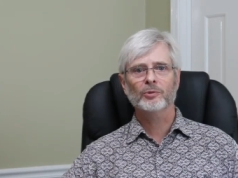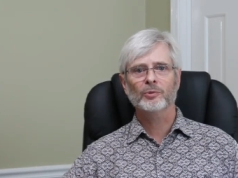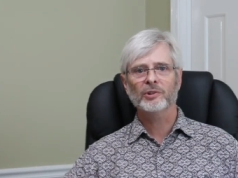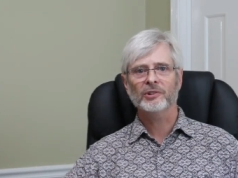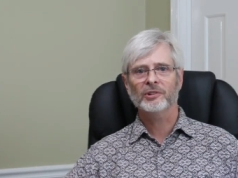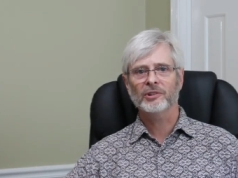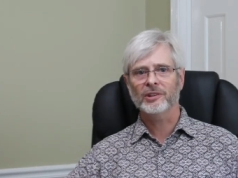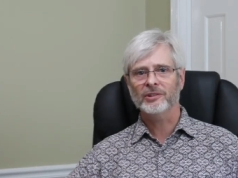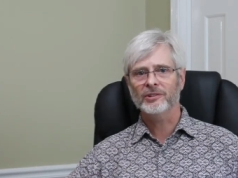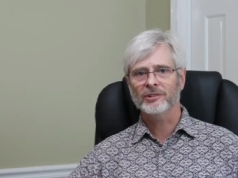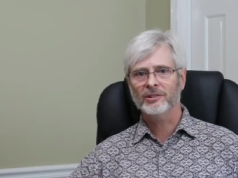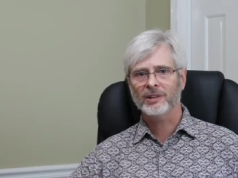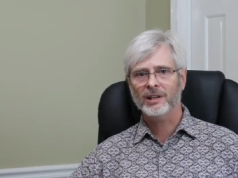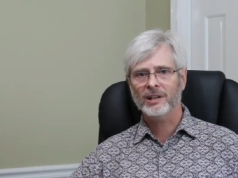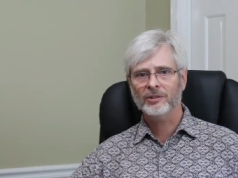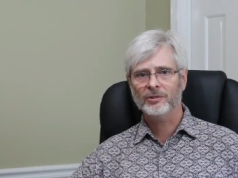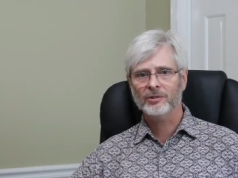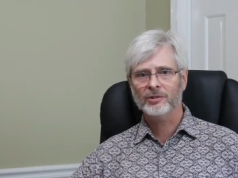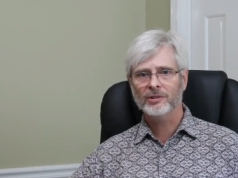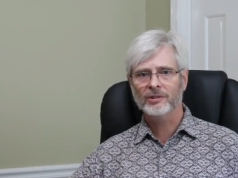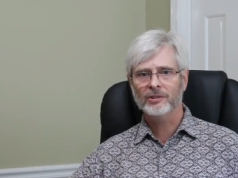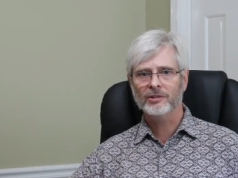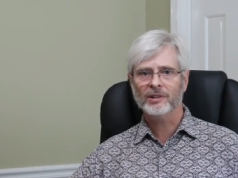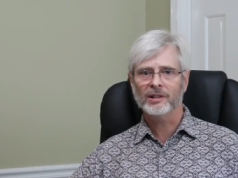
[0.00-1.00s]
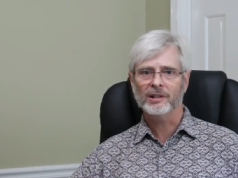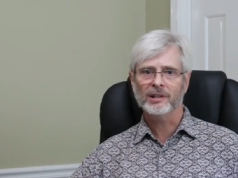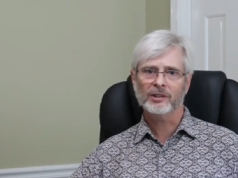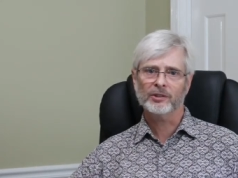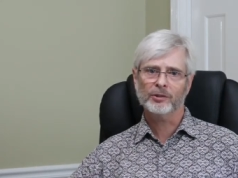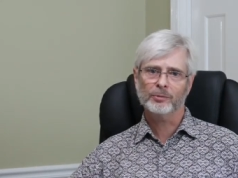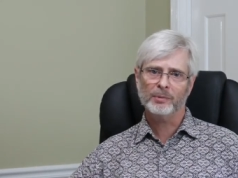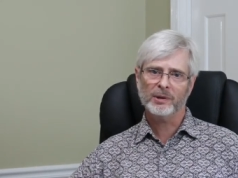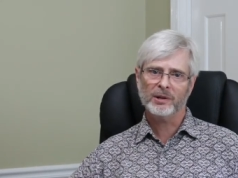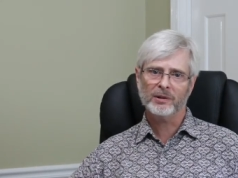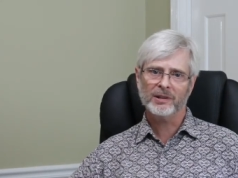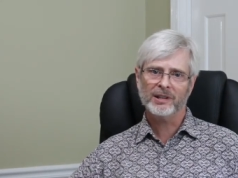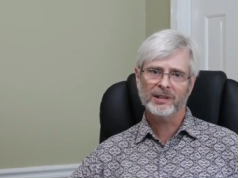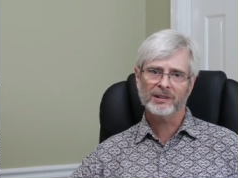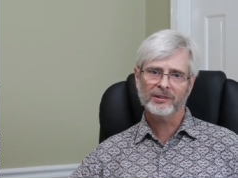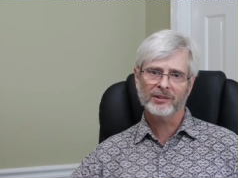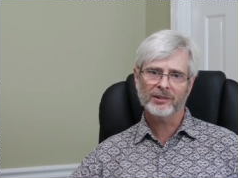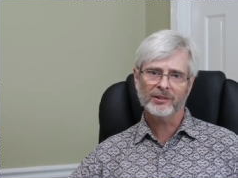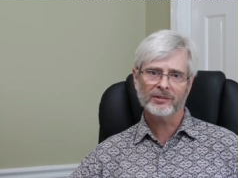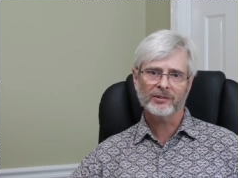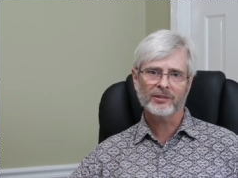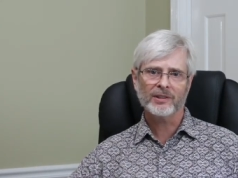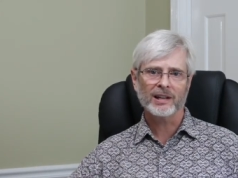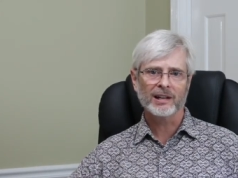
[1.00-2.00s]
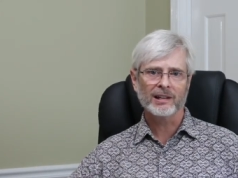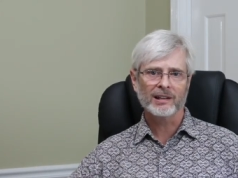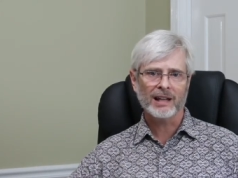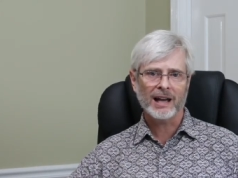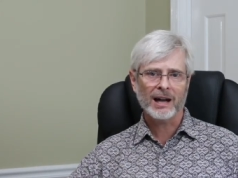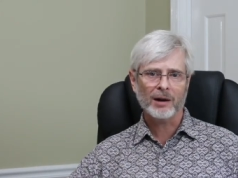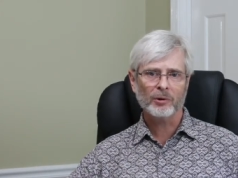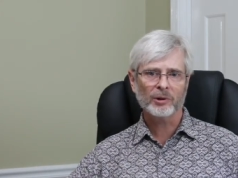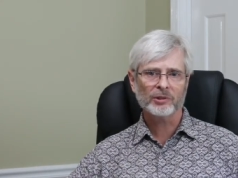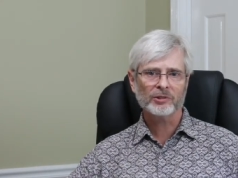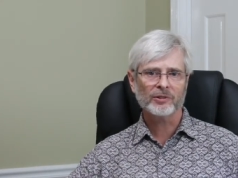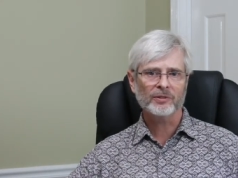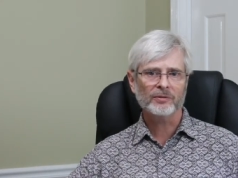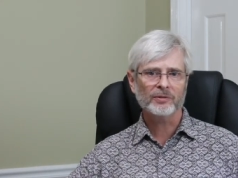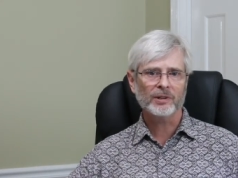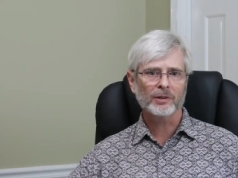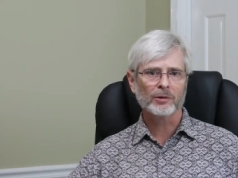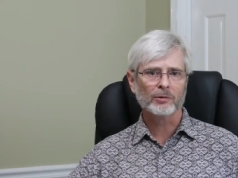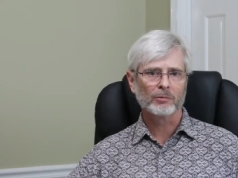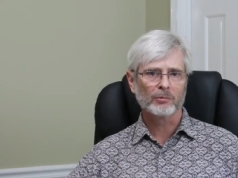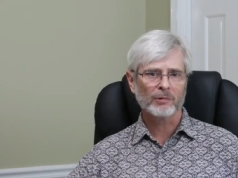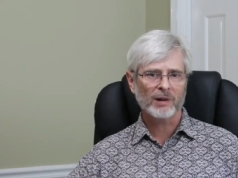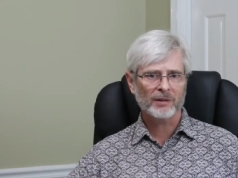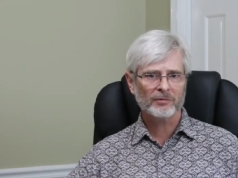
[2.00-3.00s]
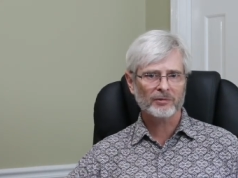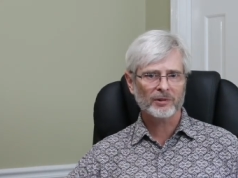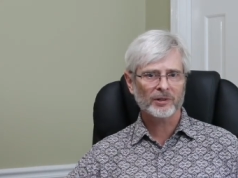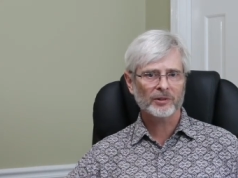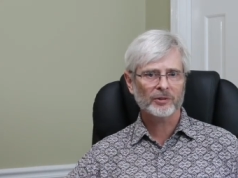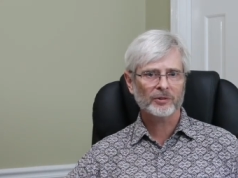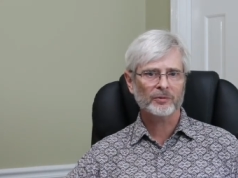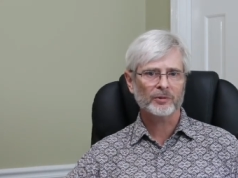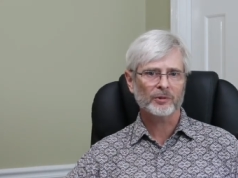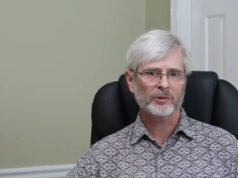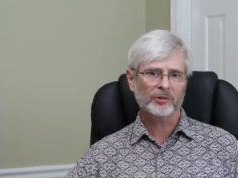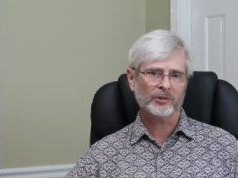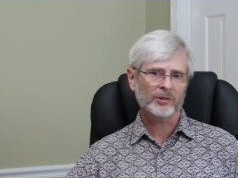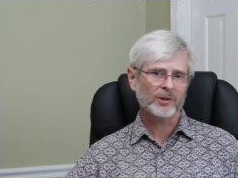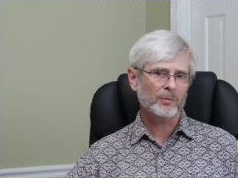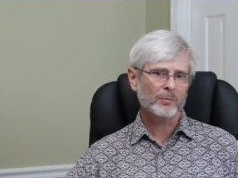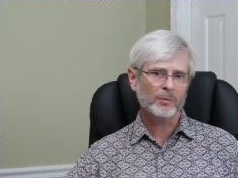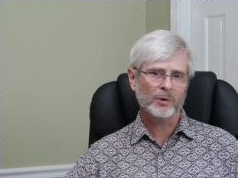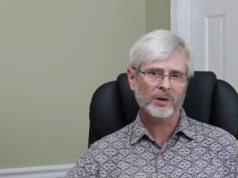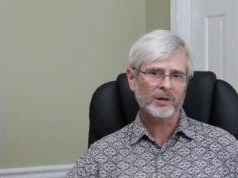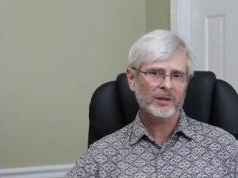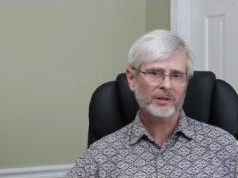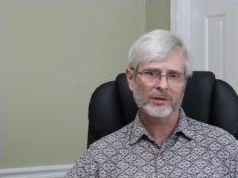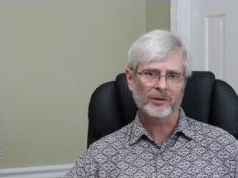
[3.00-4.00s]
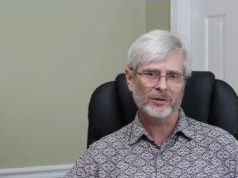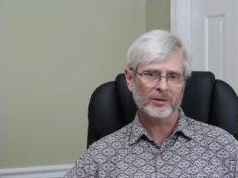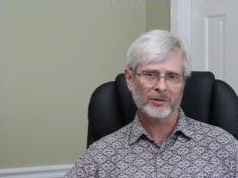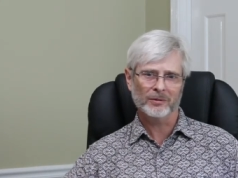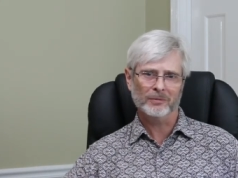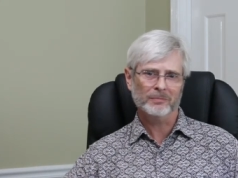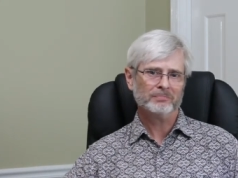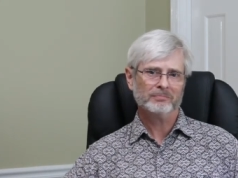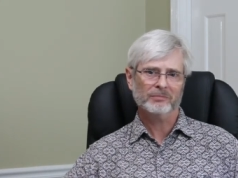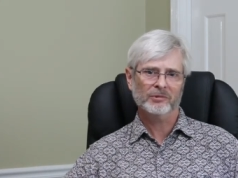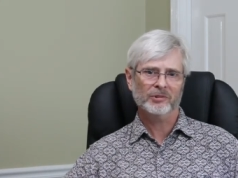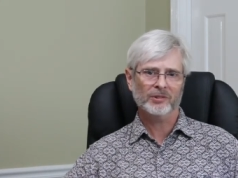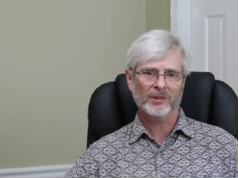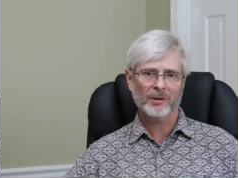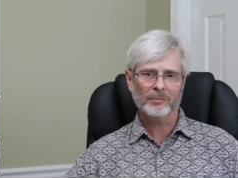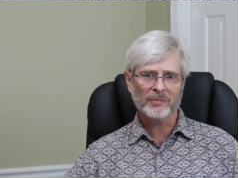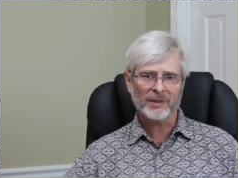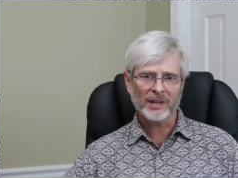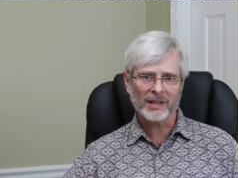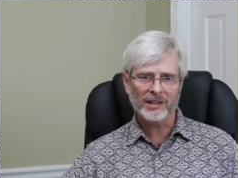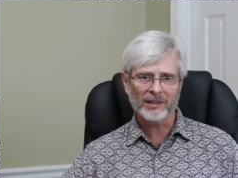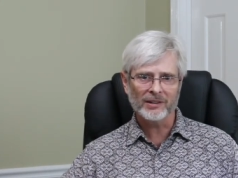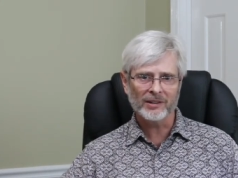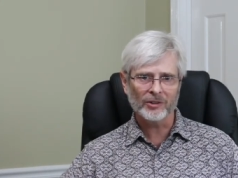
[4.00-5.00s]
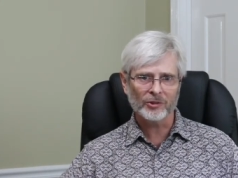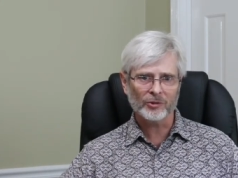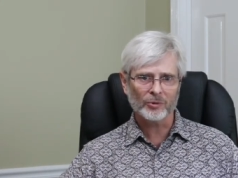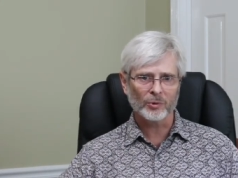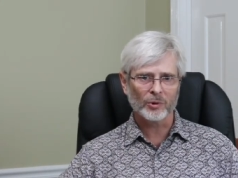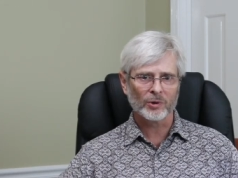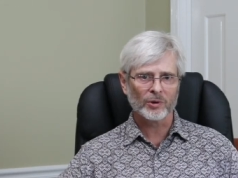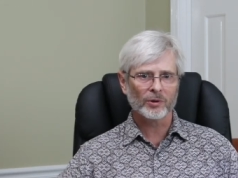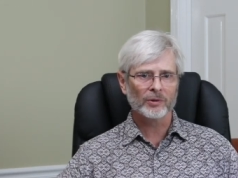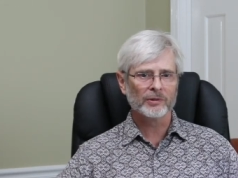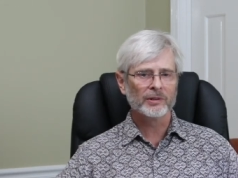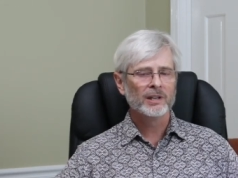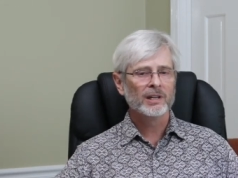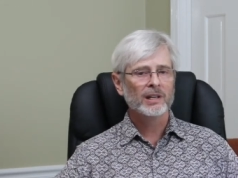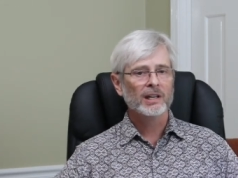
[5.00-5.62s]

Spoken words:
with sensations and experiences that allow us to feel reverence for someone or something in this world,